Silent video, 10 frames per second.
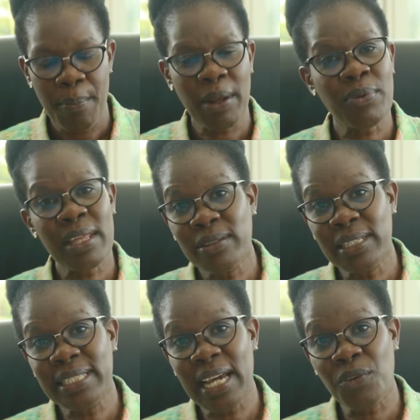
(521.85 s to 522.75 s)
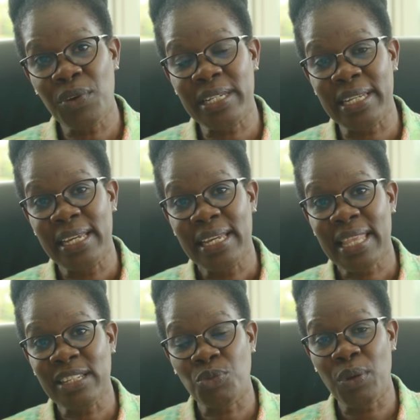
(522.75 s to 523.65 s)
But without integrity,
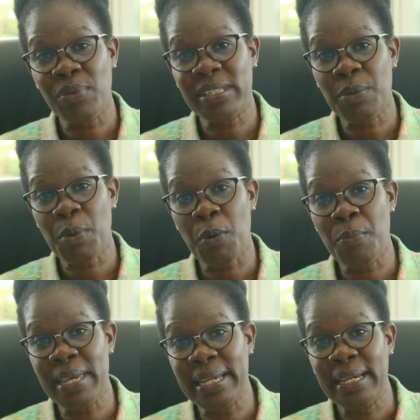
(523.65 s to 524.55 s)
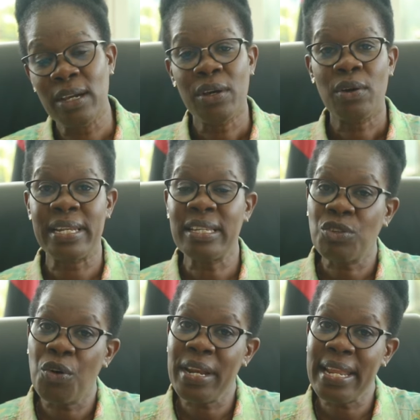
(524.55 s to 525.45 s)
that's when we see people being
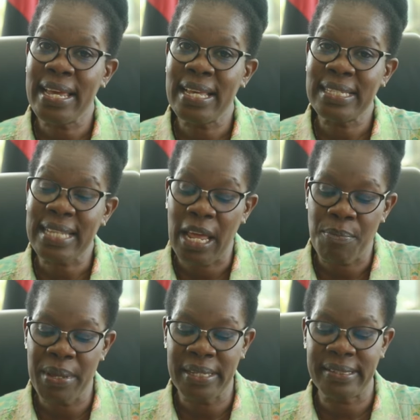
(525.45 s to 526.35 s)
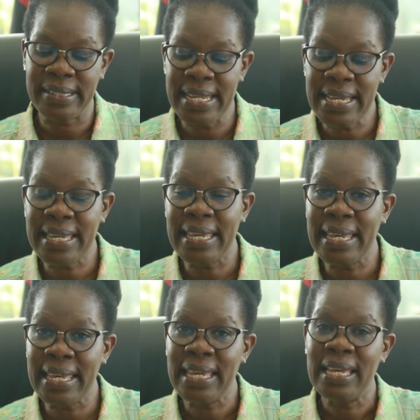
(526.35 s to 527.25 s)
dishonest and being
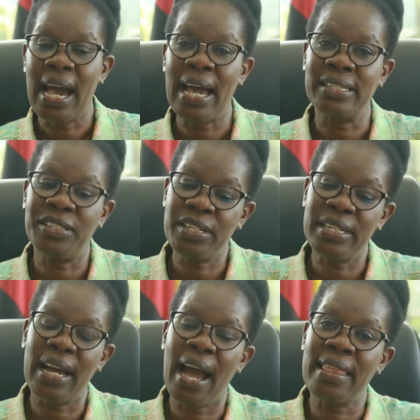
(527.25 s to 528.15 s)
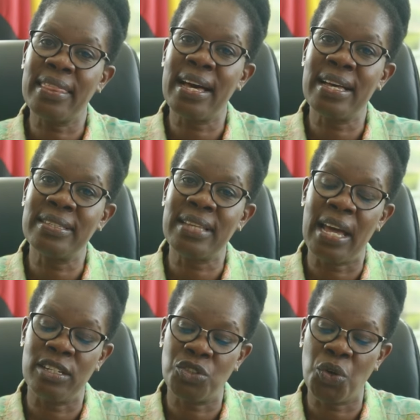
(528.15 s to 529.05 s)
sneaky and cheating others
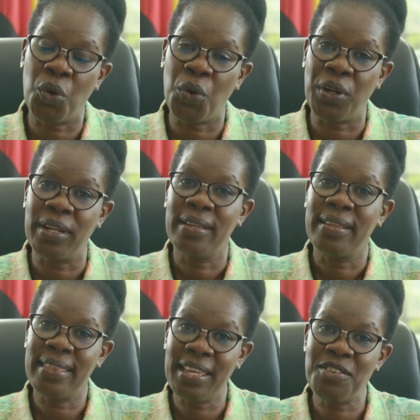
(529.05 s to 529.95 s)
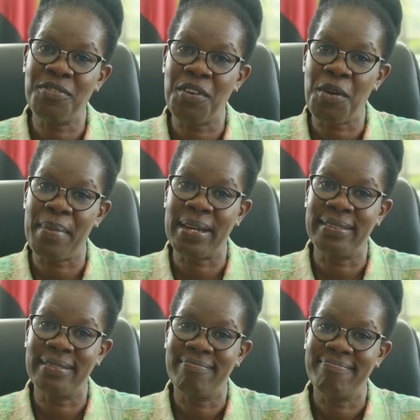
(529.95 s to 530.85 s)
and so on. Thank you very
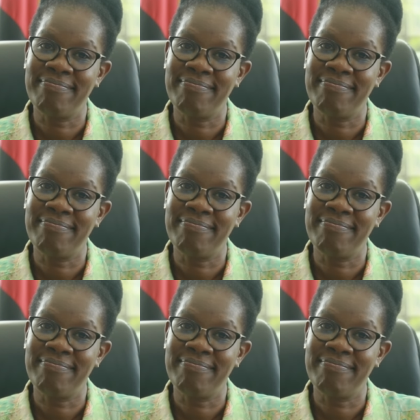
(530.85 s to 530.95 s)
much.